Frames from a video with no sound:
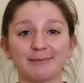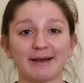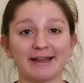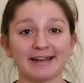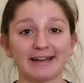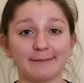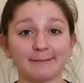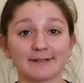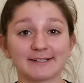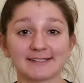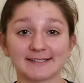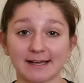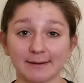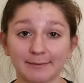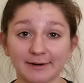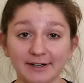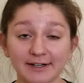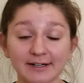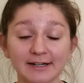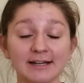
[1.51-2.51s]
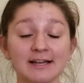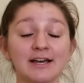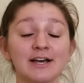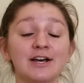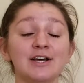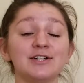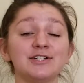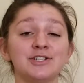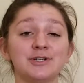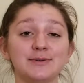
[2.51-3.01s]
My name is Summer.
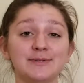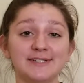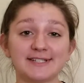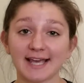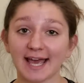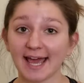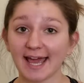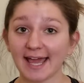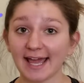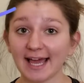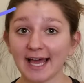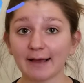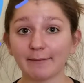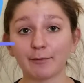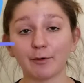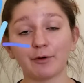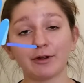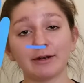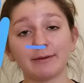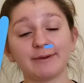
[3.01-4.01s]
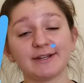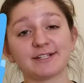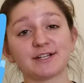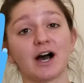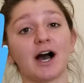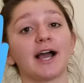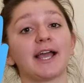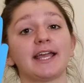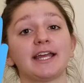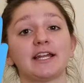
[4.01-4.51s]
Today I'm going to be
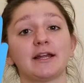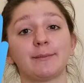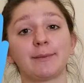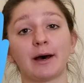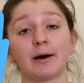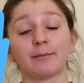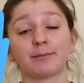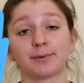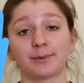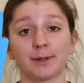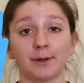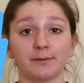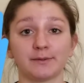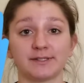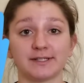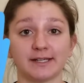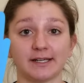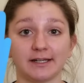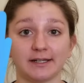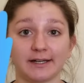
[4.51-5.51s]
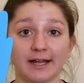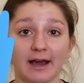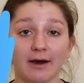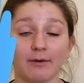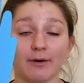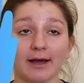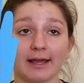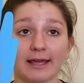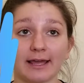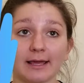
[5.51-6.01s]
talking about protein. Now
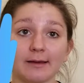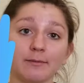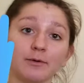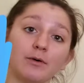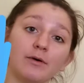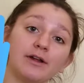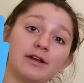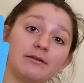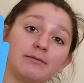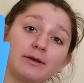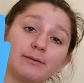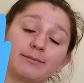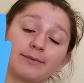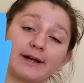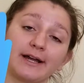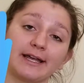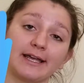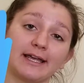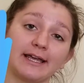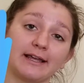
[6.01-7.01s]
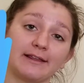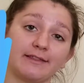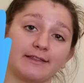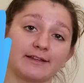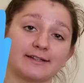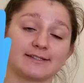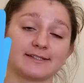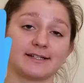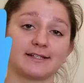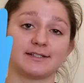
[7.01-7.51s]
I am going to be breaking
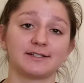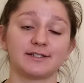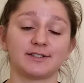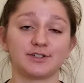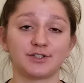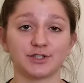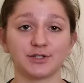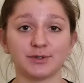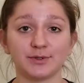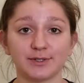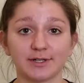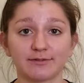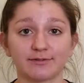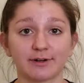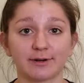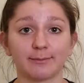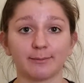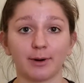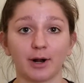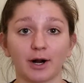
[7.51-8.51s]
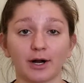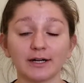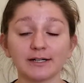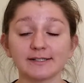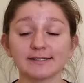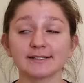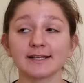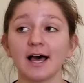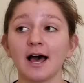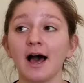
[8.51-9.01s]
this into two different
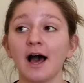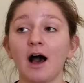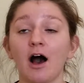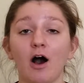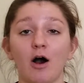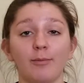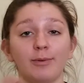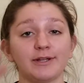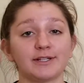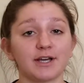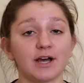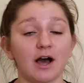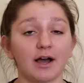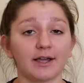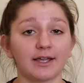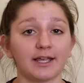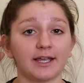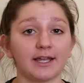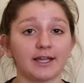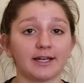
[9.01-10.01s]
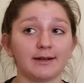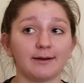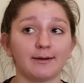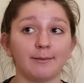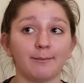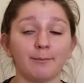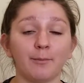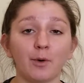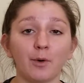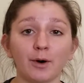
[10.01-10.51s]
parts. I'll be talking
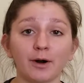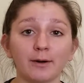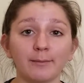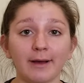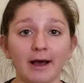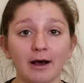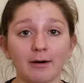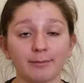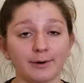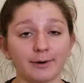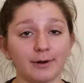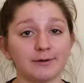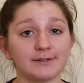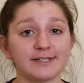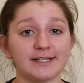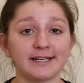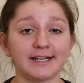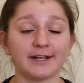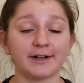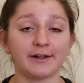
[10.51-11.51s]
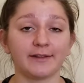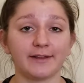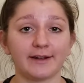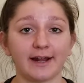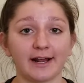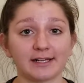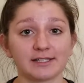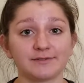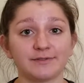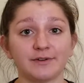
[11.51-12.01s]
more about protein here in the
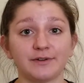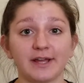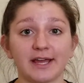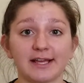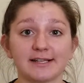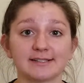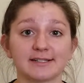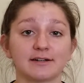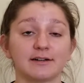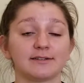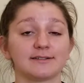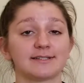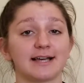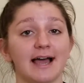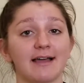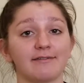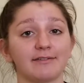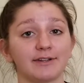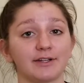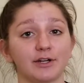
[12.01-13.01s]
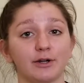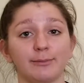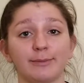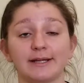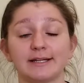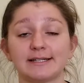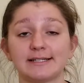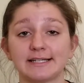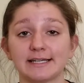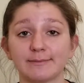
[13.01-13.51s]
next few days and I'll dive a little
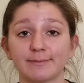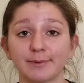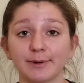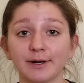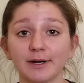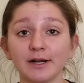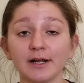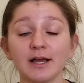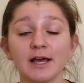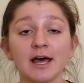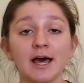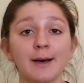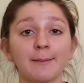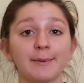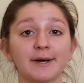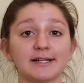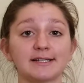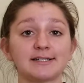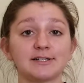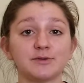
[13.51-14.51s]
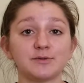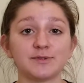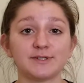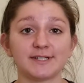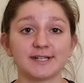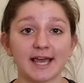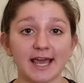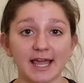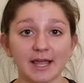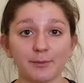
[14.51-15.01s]
bit deeper. But
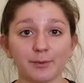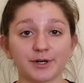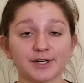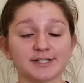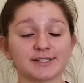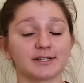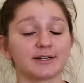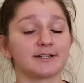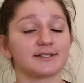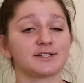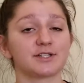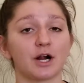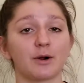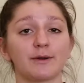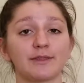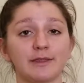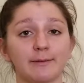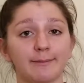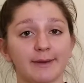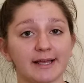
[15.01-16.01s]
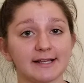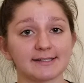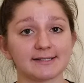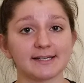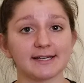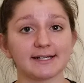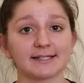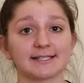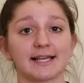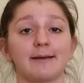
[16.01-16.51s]
today we're just going to start with the basics.